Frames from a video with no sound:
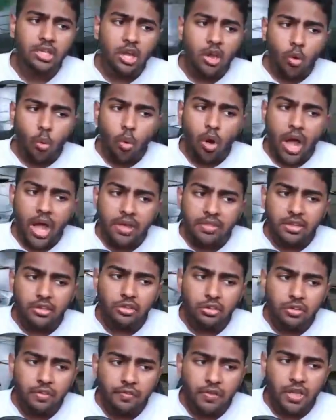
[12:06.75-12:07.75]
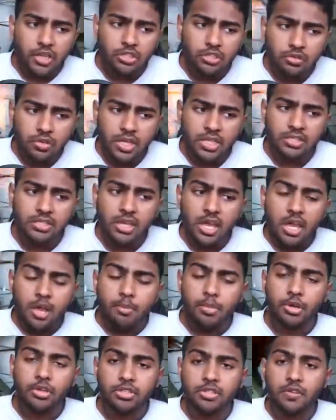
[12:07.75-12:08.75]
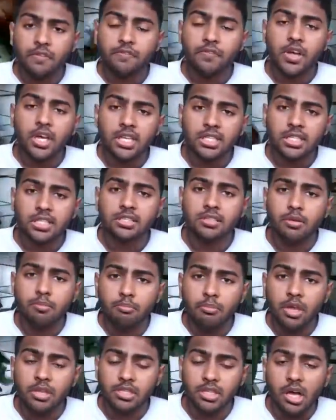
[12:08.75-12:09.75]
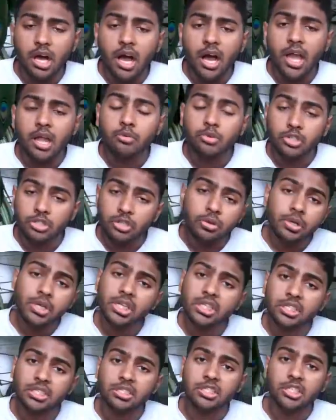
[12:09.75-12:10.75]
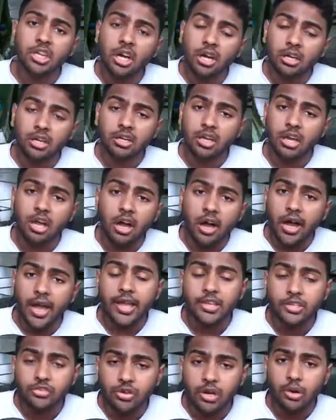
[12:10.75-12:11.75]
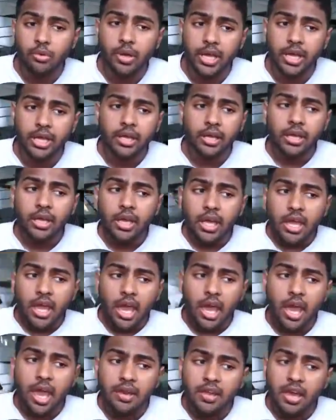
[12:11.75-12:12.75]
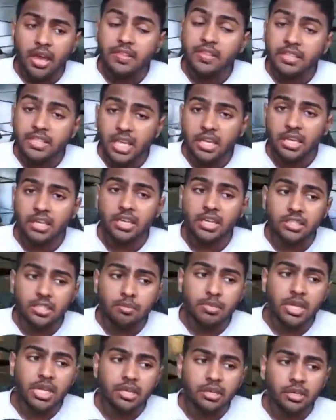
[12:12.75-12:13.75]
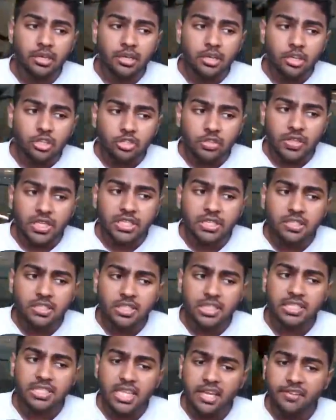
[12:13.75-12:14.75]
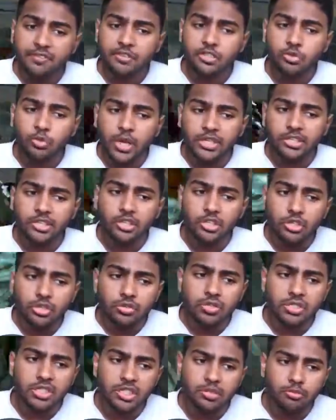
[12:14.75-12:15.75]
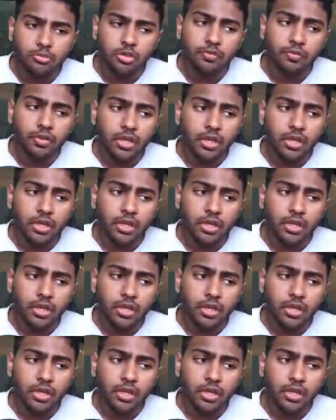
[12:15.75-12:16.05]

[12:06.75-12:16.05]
Why are they doing the first 2 hits? Because the first is a high, which no one can just duck a high straight away, and the second is a mid. So this is the safest way to use this move.